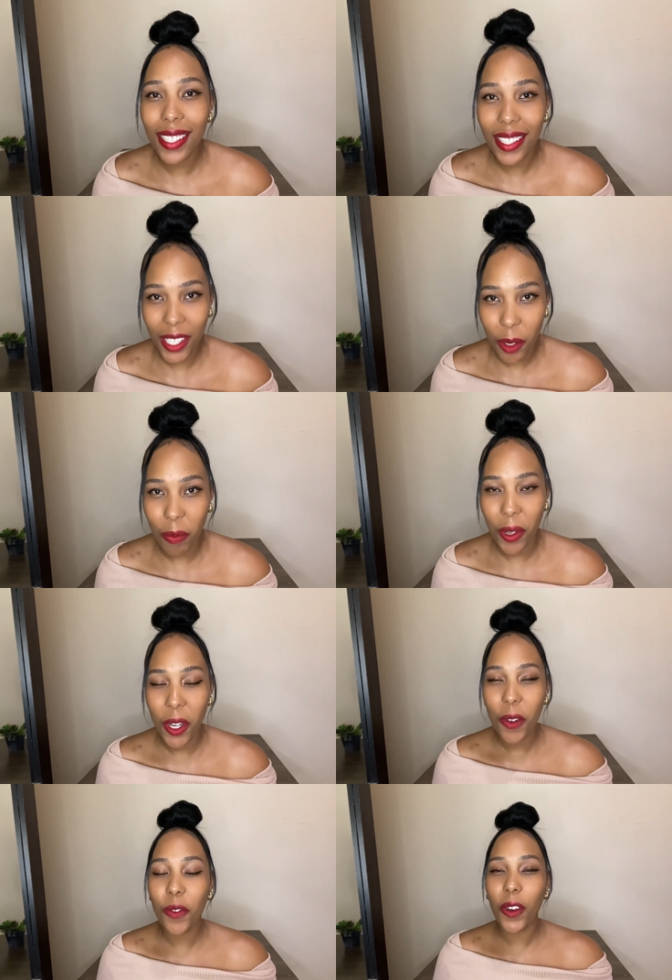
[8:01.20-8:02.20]
tip
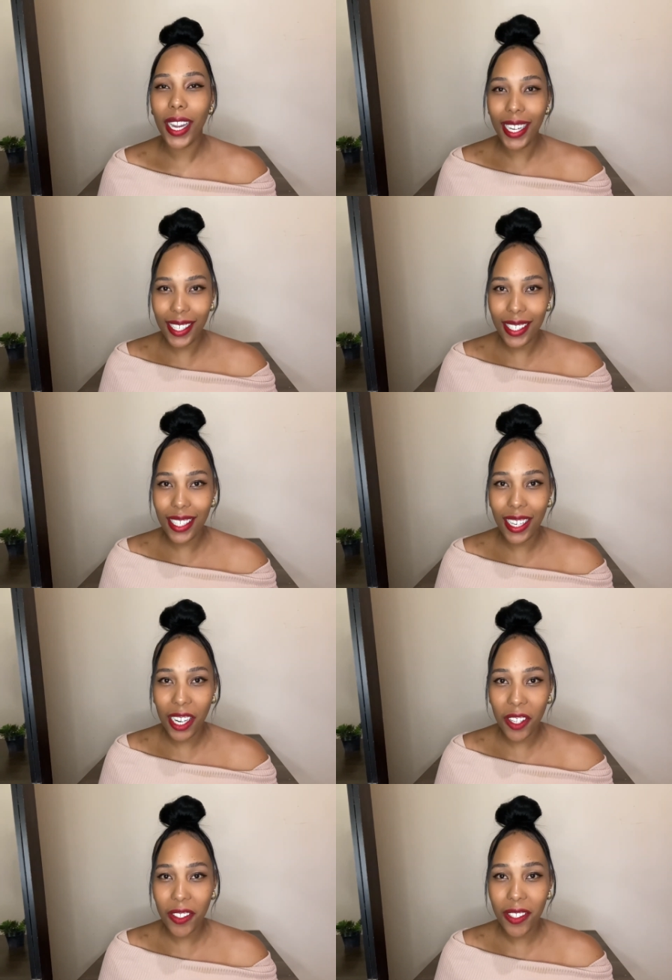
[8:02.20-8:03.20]
for L&D
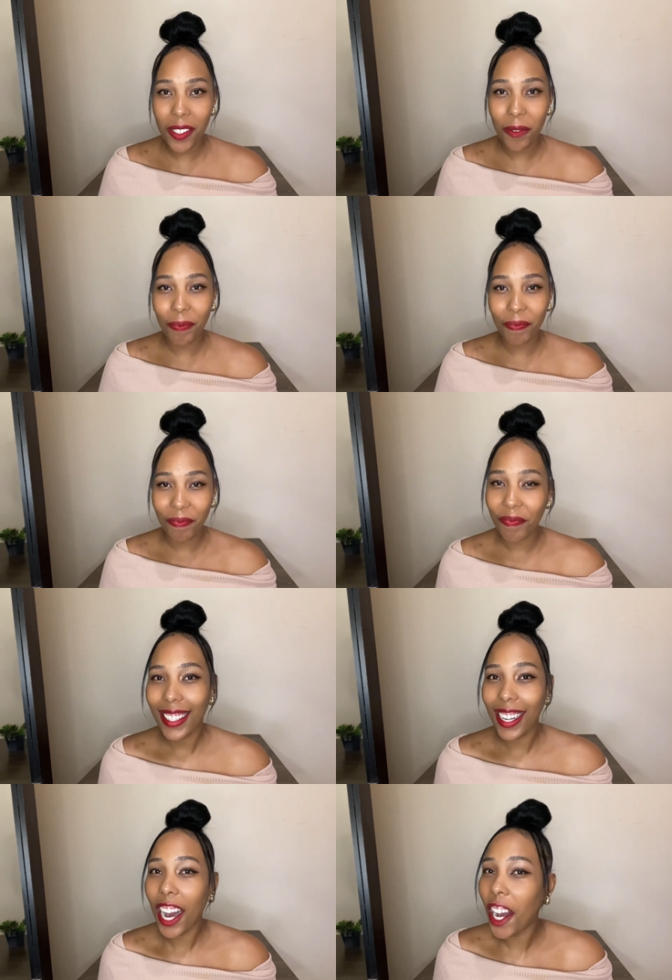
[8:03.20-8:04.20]
accounts,
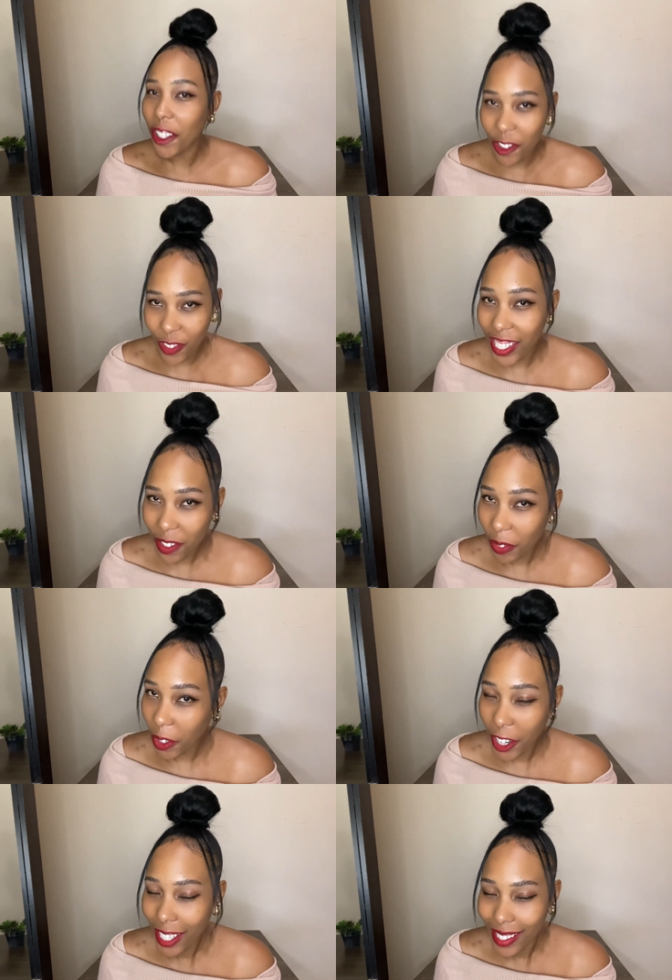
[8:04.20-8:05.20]
are you ready for
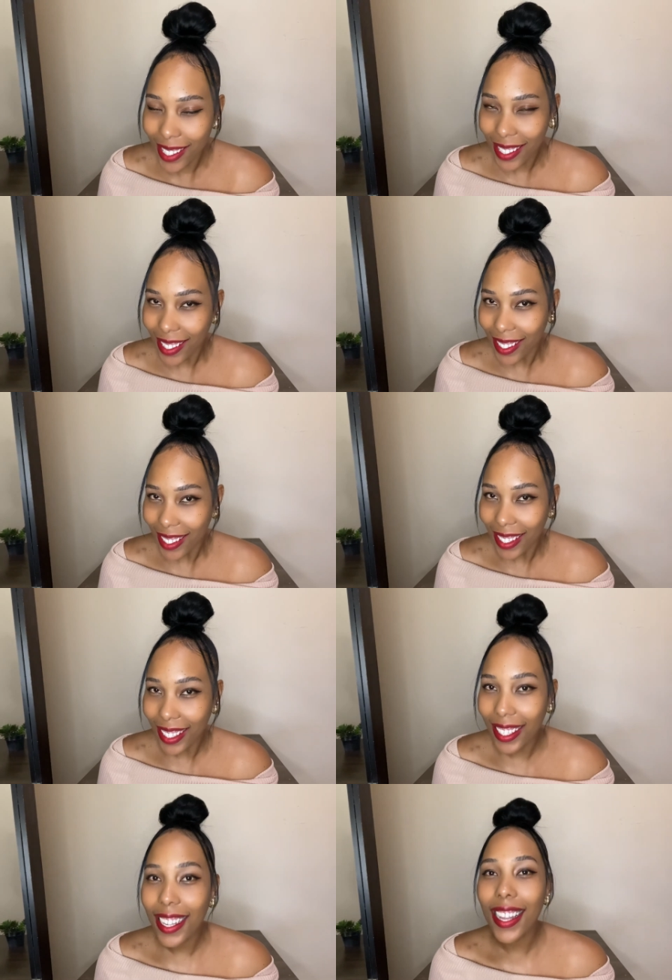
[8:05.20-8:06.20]
it?
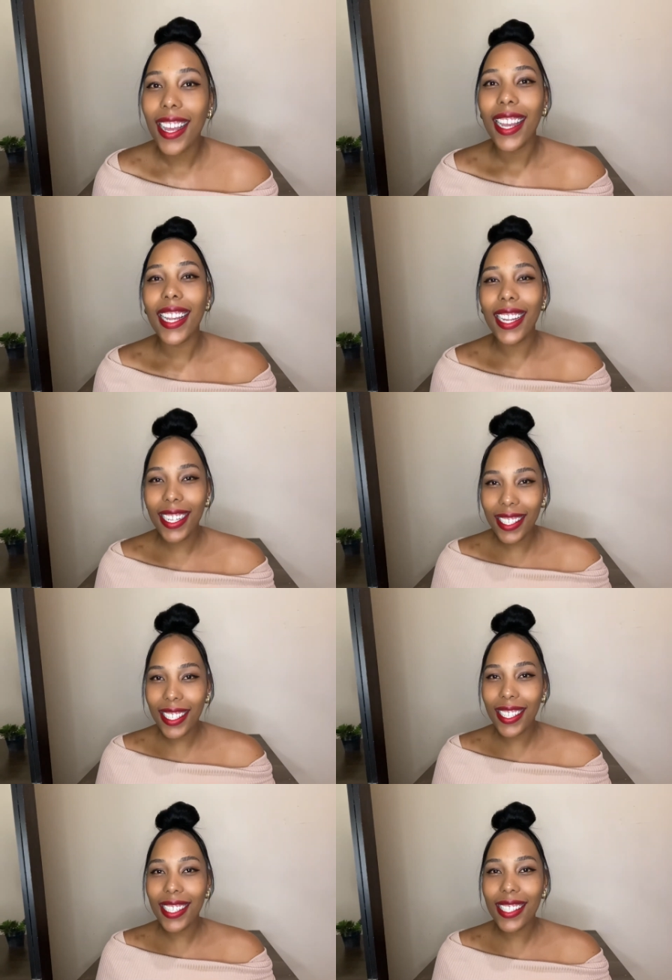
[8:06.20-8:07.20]
It
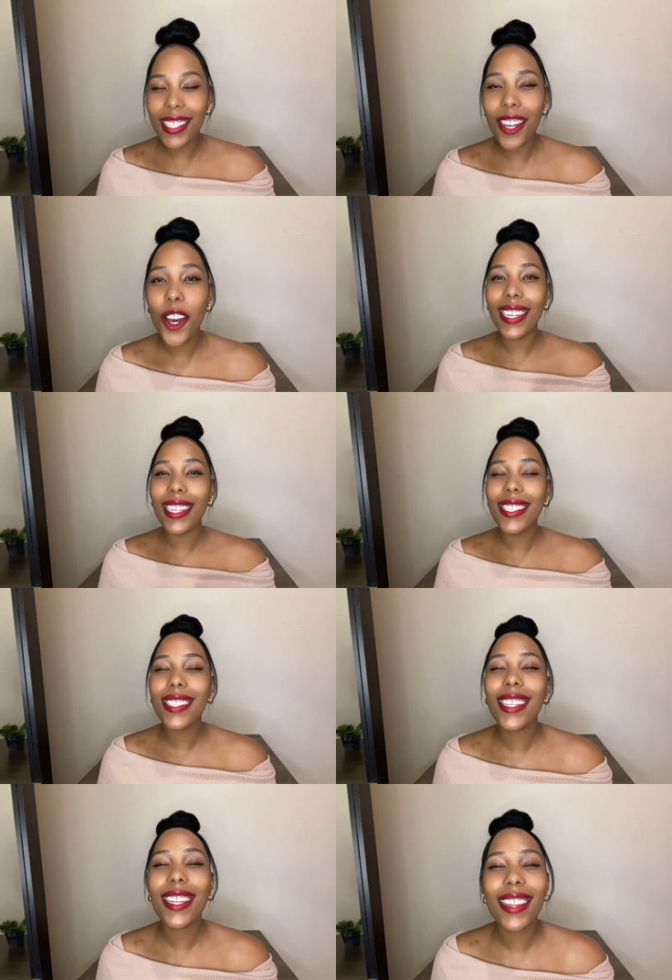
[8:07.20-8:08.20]
is
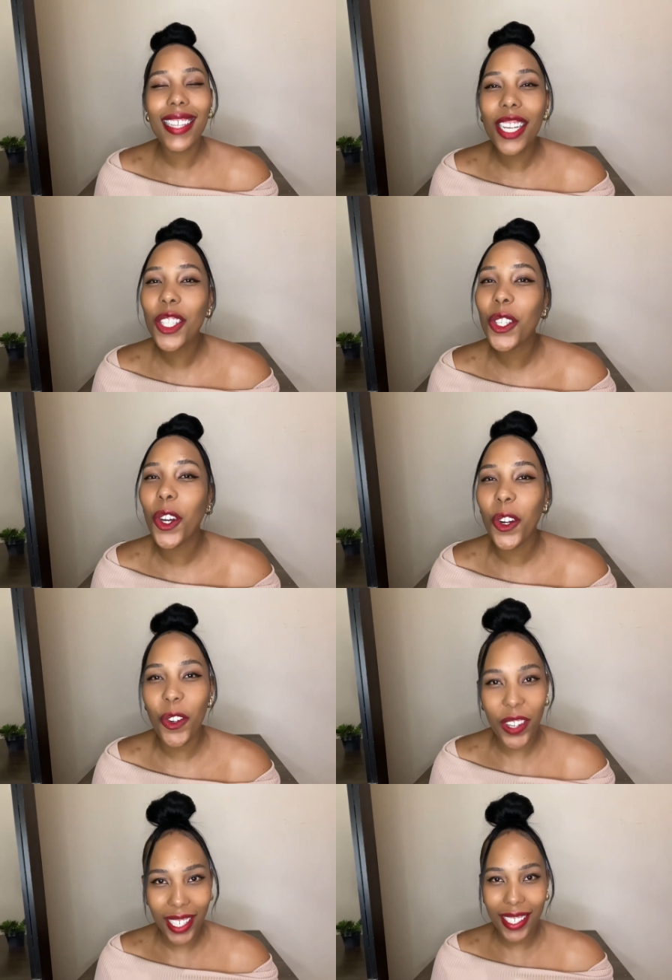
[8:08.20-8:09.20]
listing things
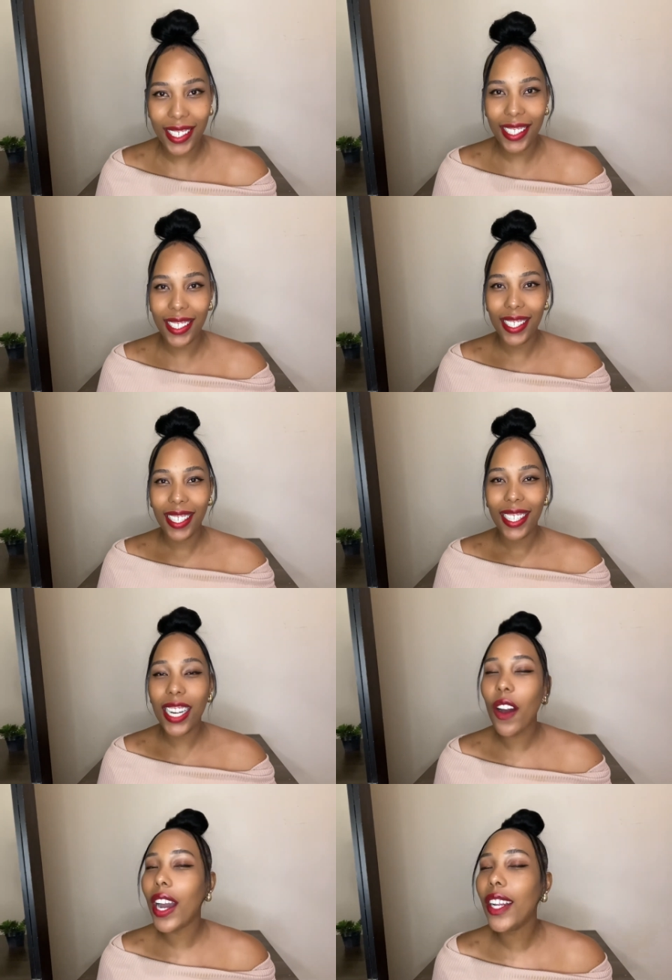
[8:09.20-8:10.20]
correctly.
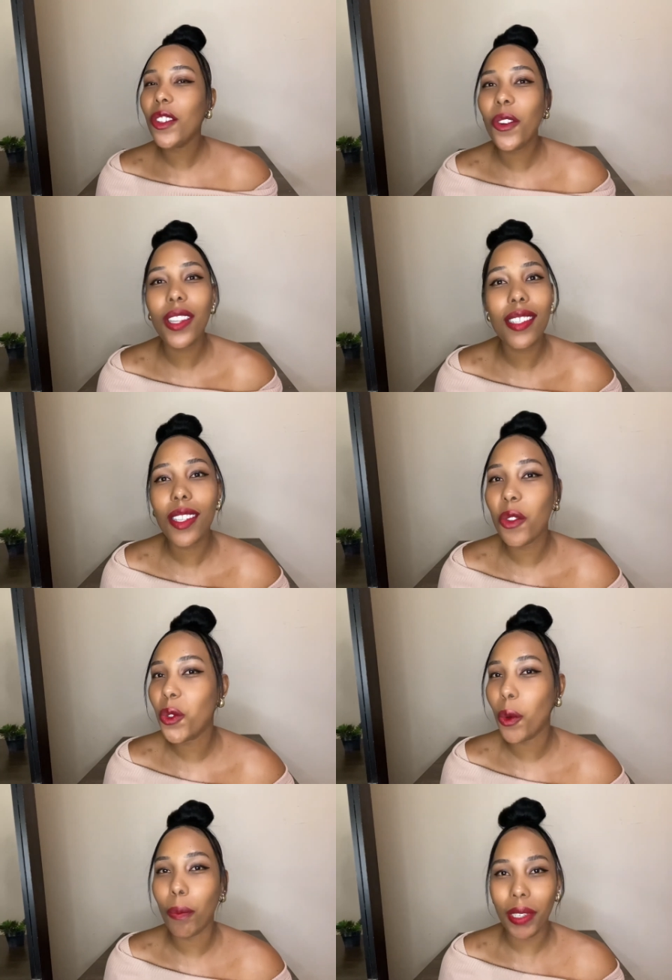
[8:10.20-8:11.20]
Now I know this sounds
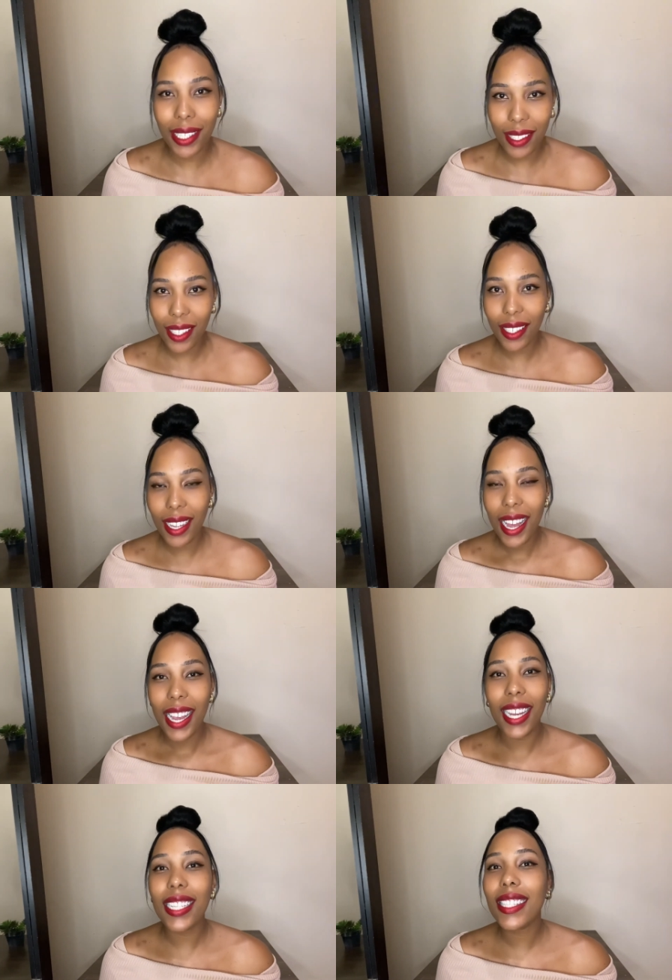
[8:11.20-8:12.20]
so basic.
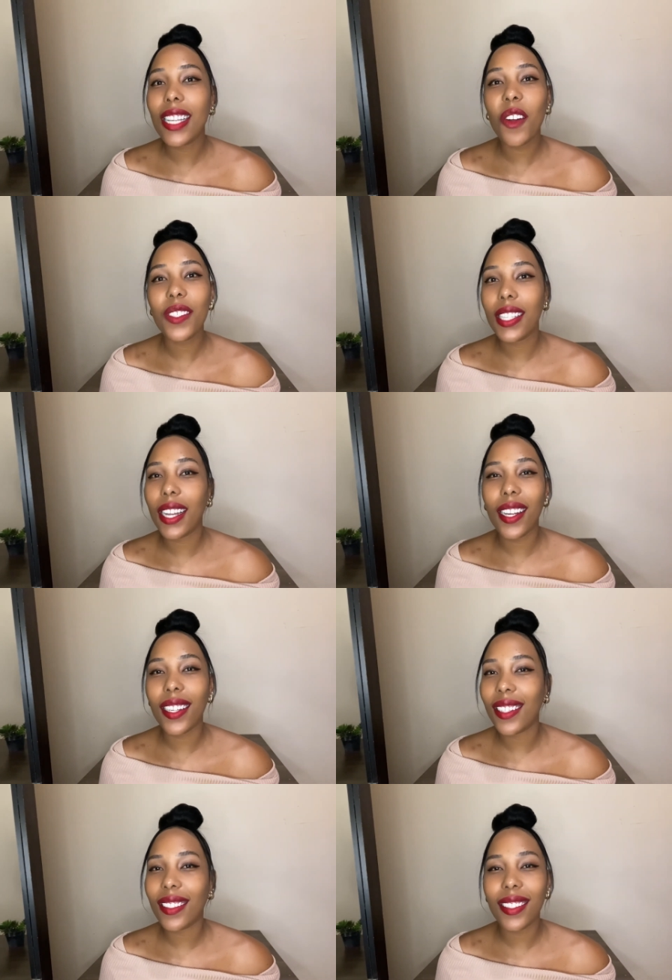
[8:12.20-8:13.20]
It sounds
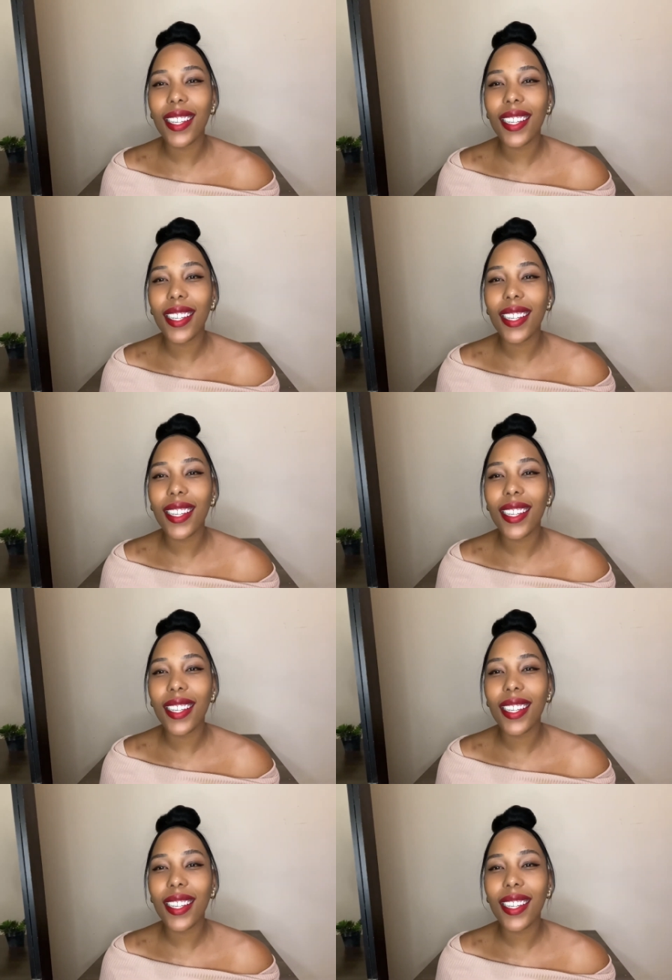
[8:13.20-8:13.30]
like